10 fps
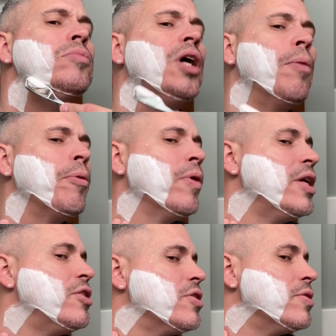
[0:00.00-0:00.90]

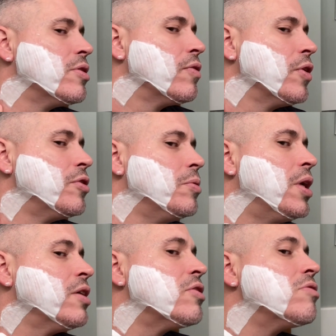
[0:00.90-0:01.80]
operations over to
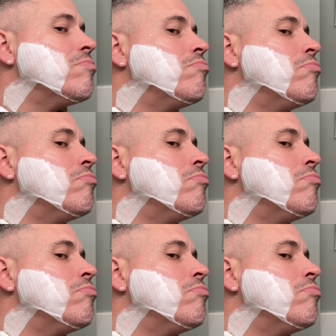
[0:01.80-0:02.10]
us